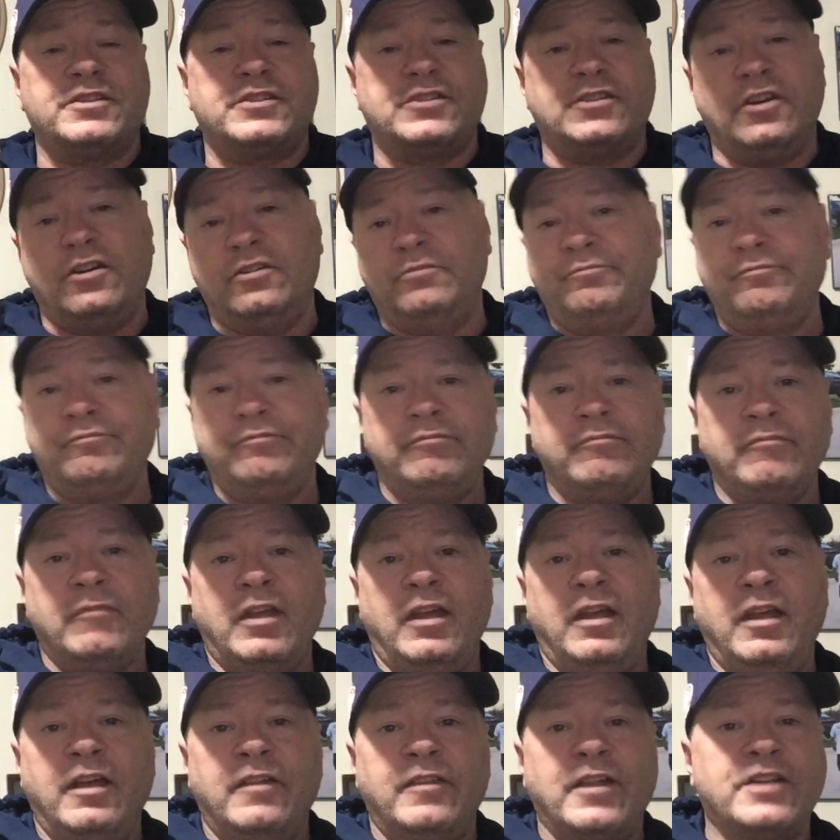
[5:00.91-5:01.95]
So
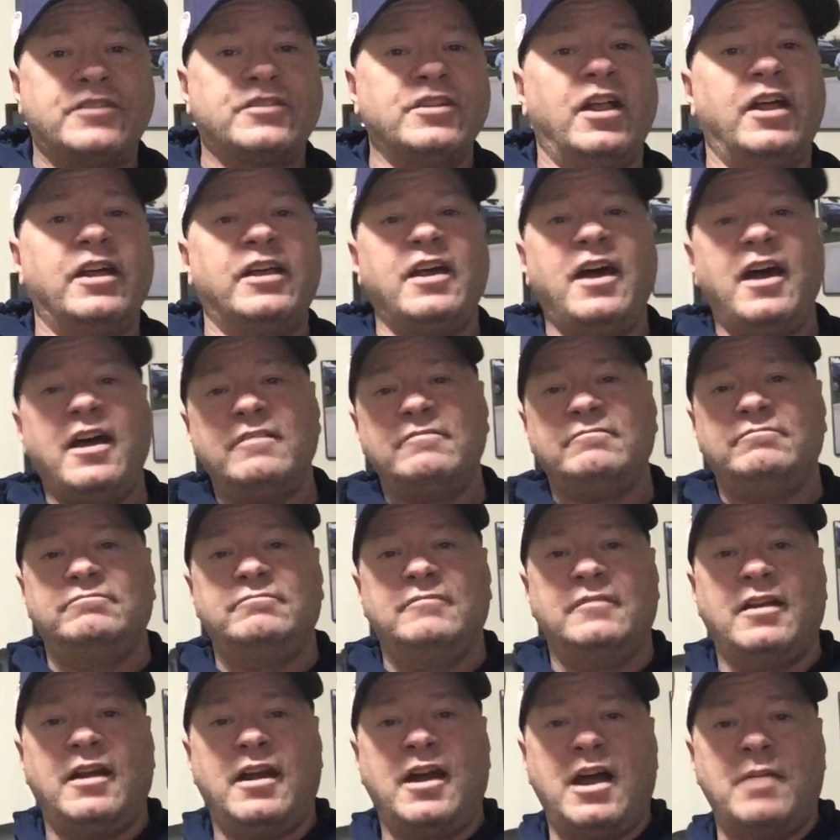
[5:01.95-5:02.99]
that's all I got.
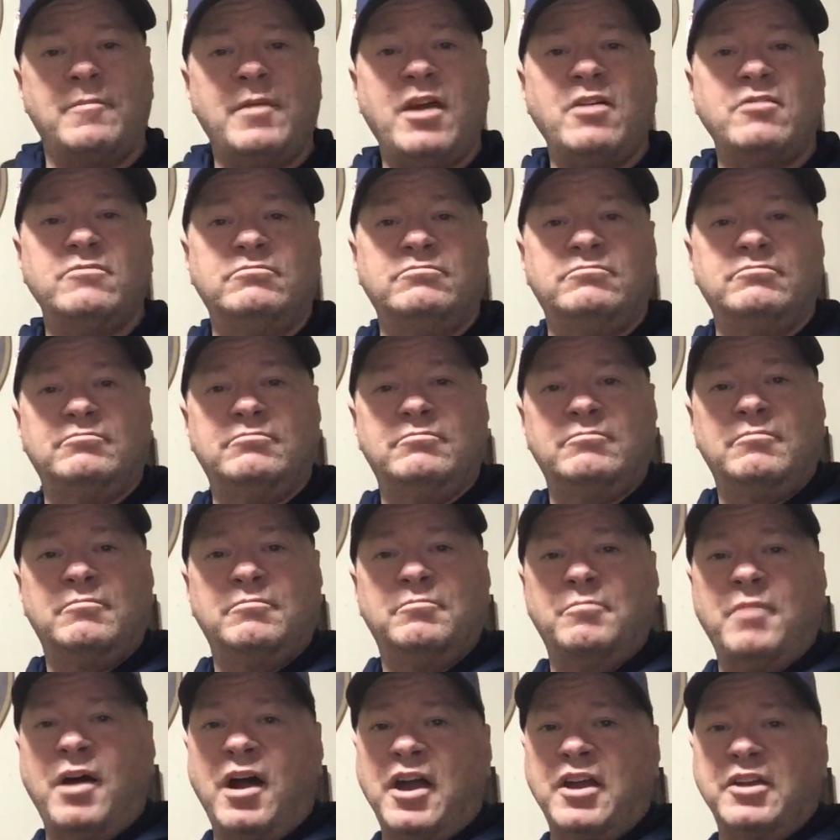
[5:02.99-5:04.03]
I'm out.
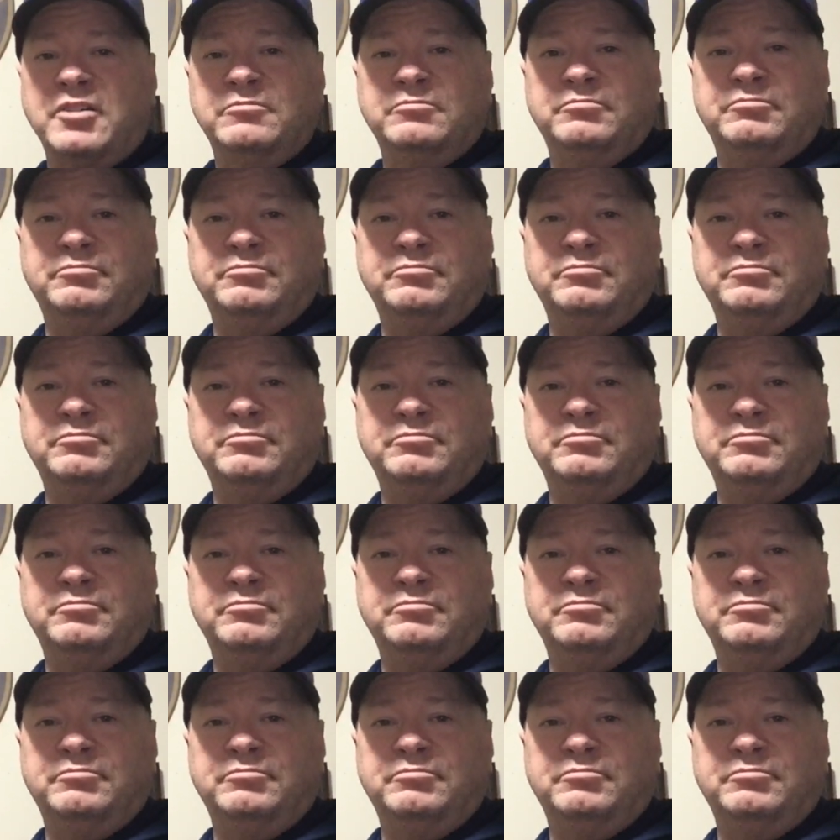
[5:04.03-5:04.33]
Bye.